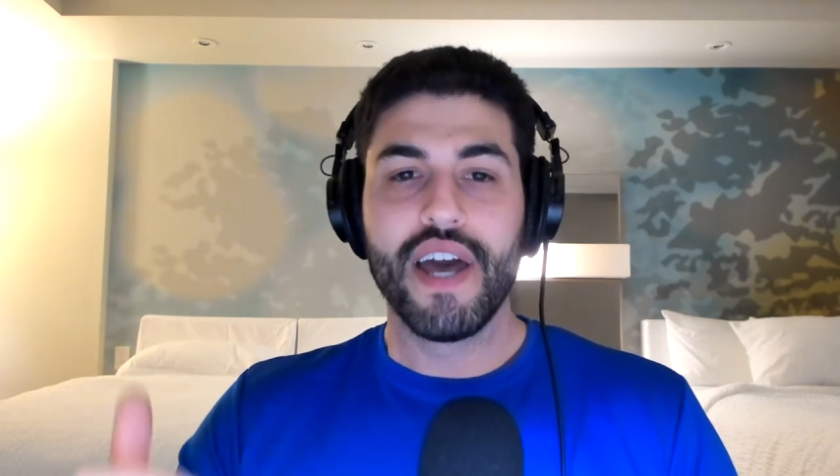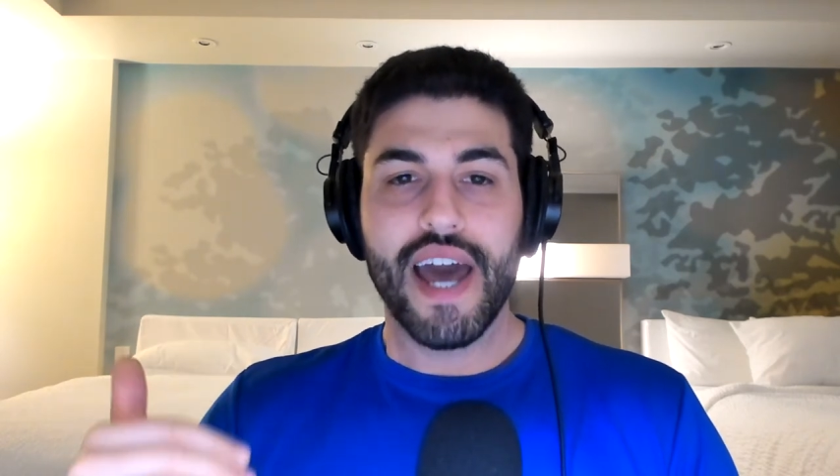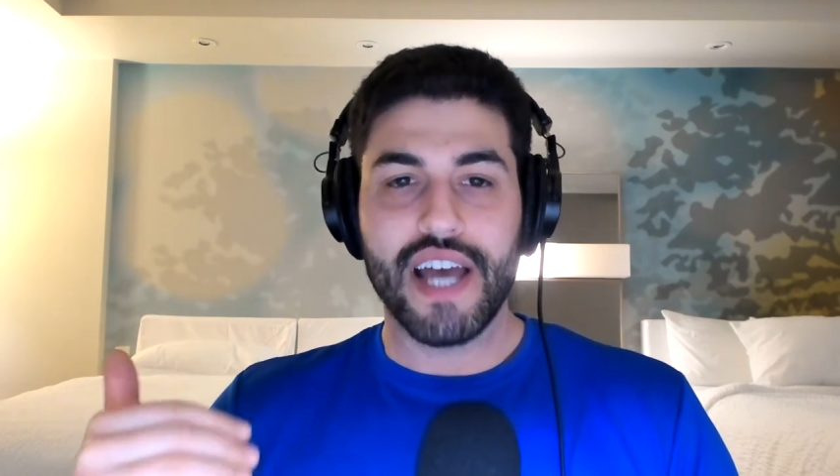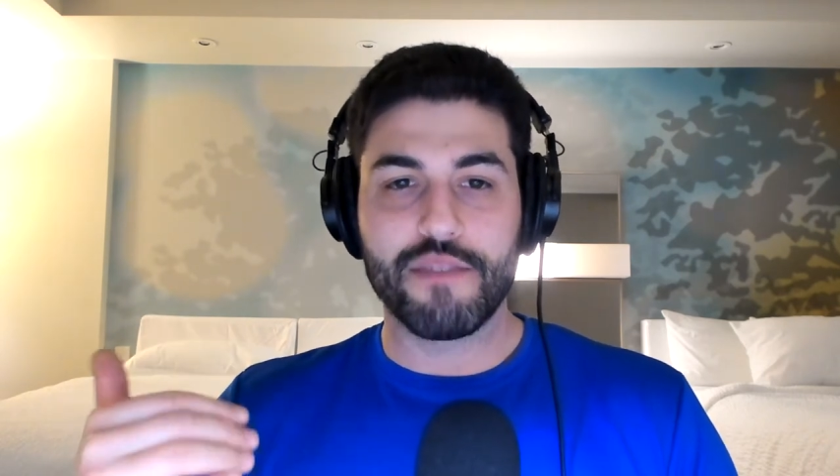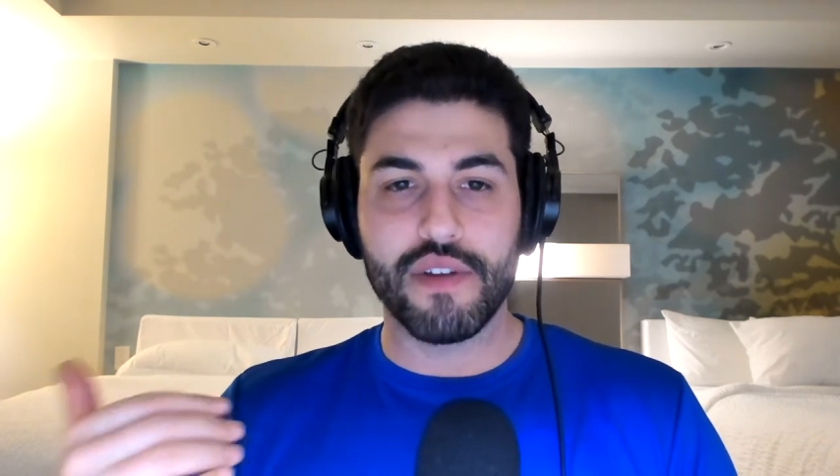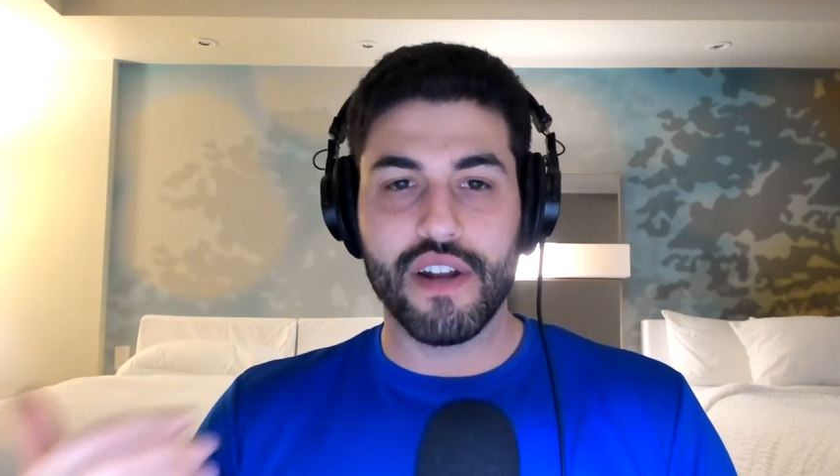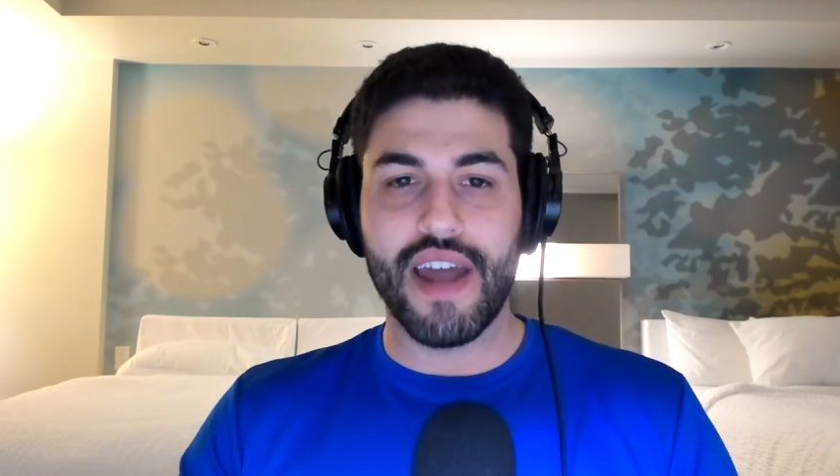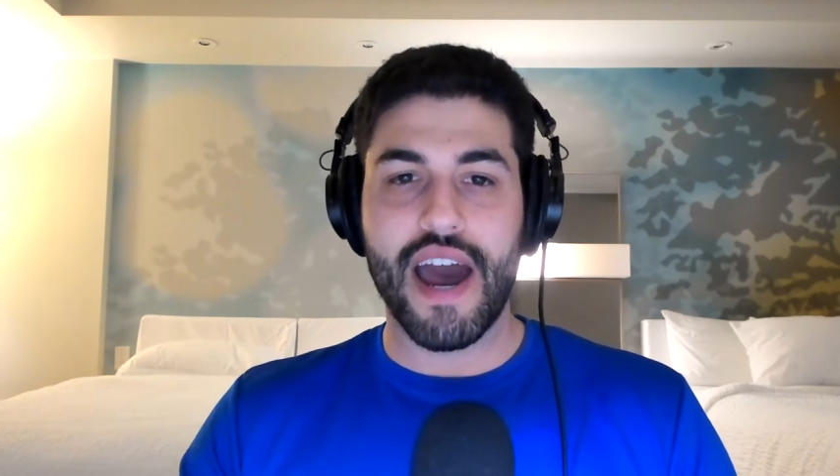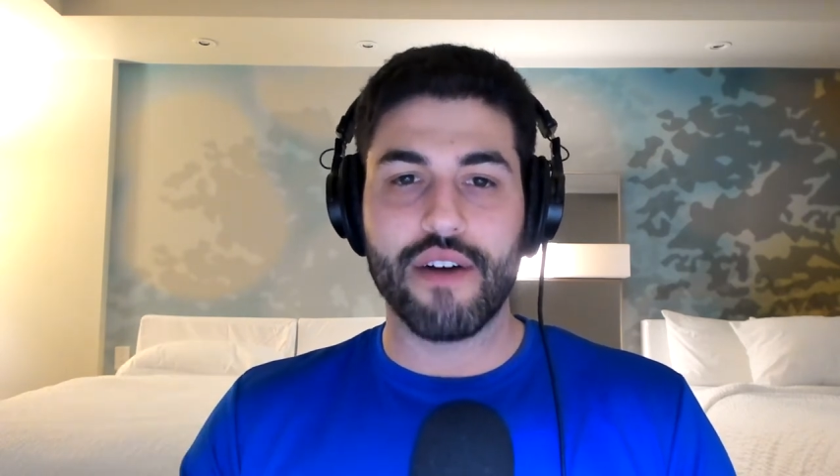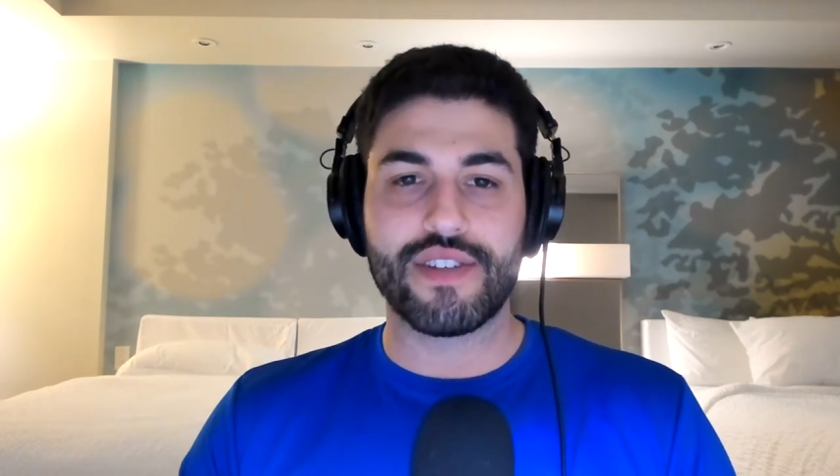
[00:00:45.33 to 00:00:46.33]
has been
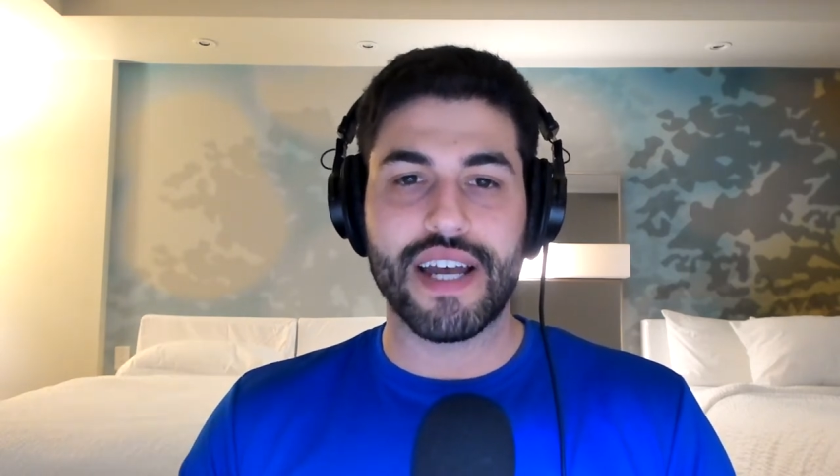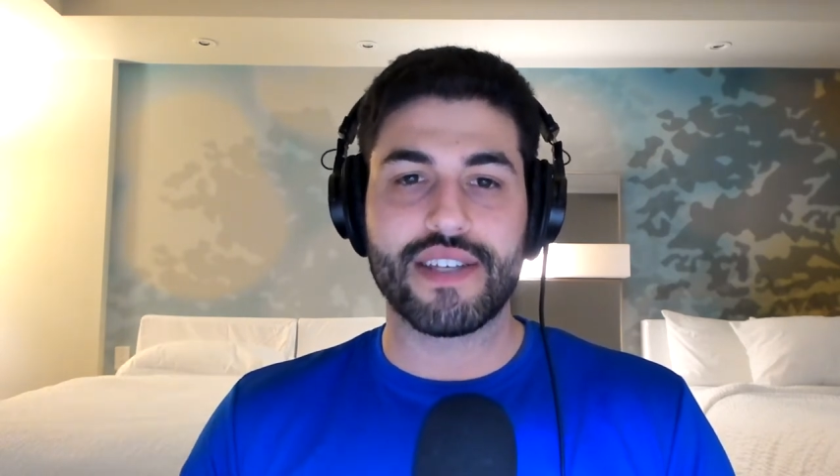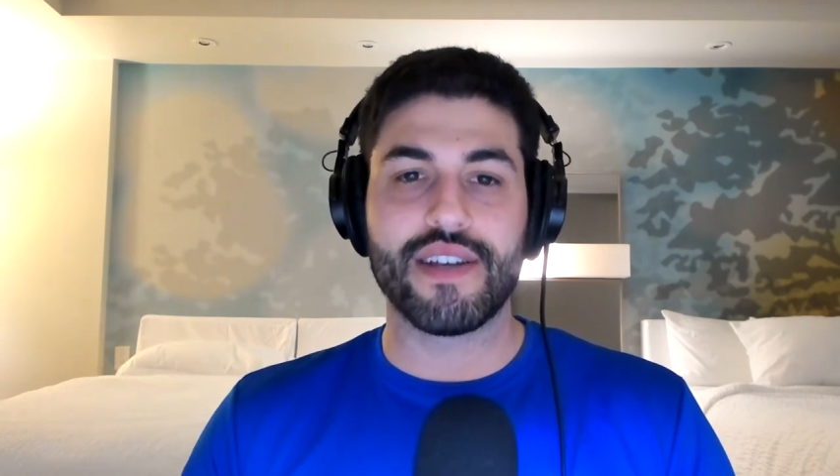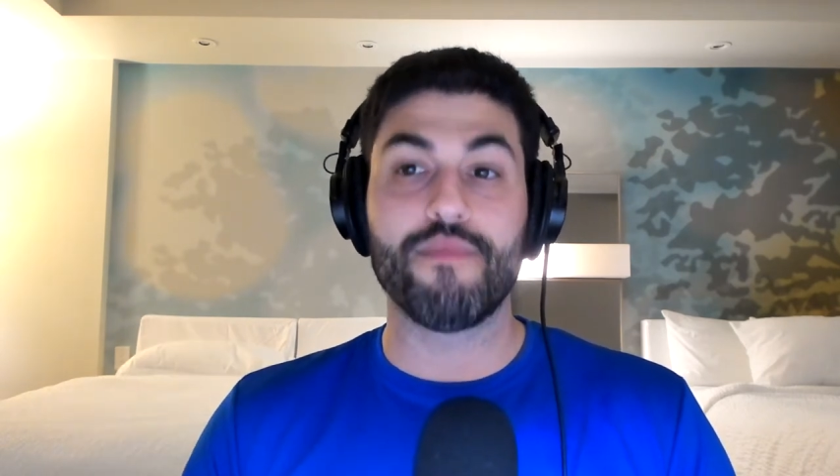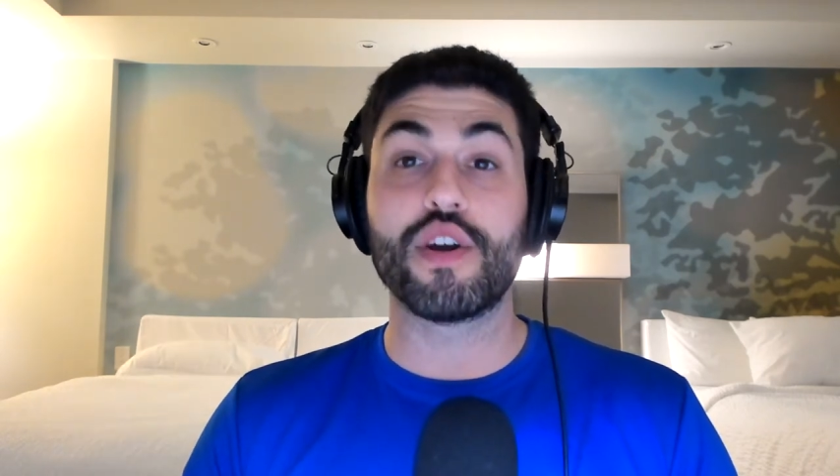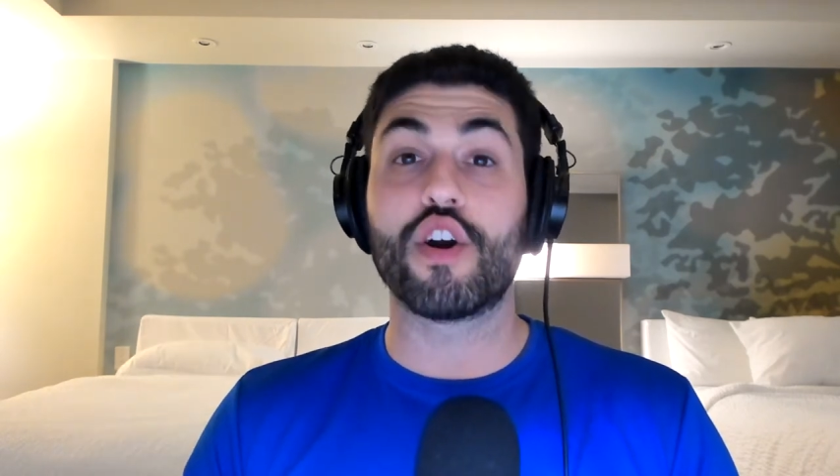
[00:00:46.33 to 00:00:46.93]
announced as something